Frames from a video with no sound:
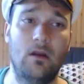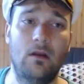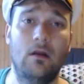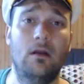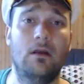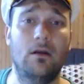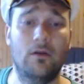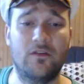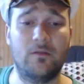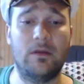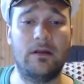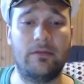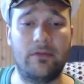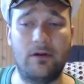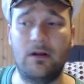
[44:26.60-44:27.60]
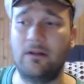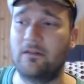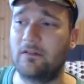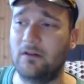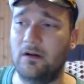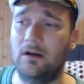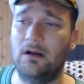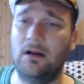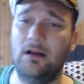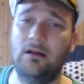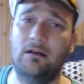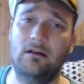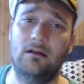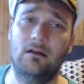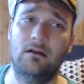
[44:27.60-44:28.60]
Those are my thoughts
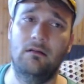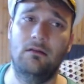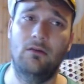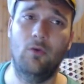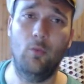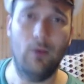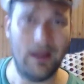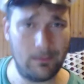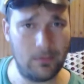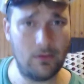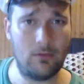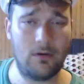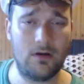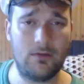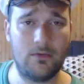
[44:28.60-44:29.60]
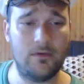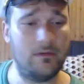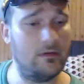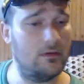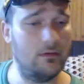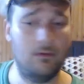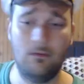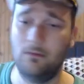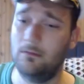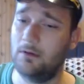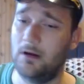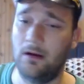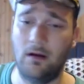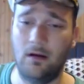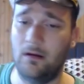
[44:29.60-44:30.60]
on the Weblord. We'll do
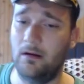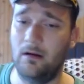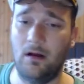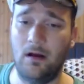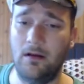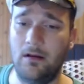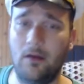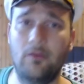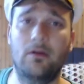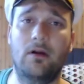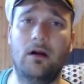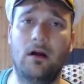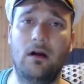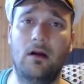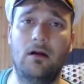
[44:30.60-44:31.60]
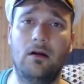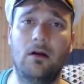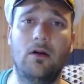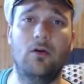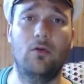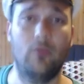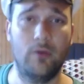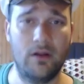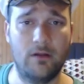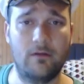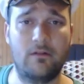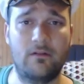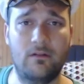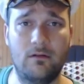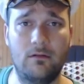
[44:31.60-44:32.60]
another car real
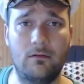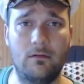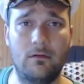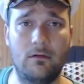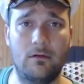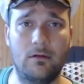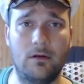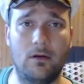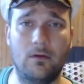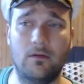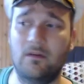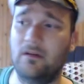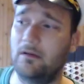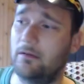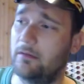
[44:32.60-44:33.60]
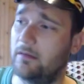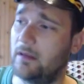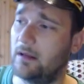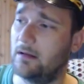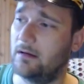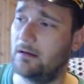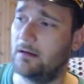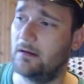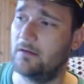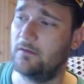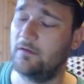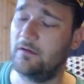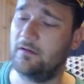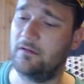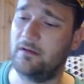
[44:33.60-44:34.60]
soon. You know, until then,
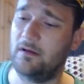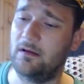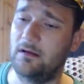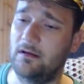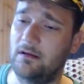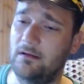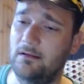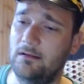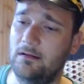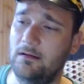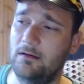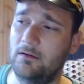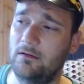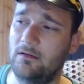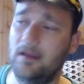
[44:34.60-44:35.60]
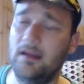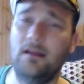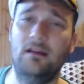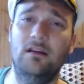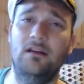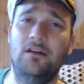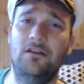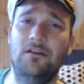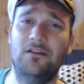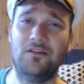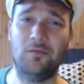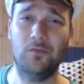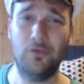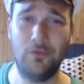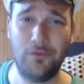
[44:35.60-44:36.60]
just you know, take it easy,
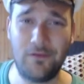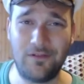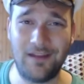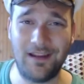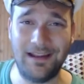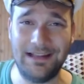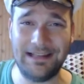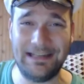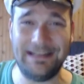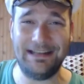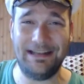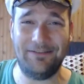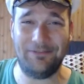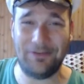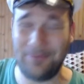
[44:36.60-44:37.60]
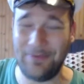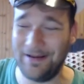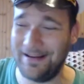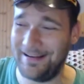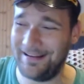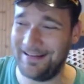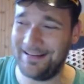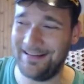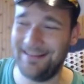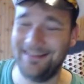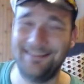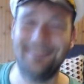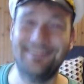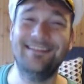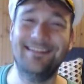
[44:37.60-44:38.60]
smooth sailing, everybody.
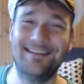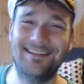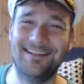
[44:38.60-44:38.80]
See you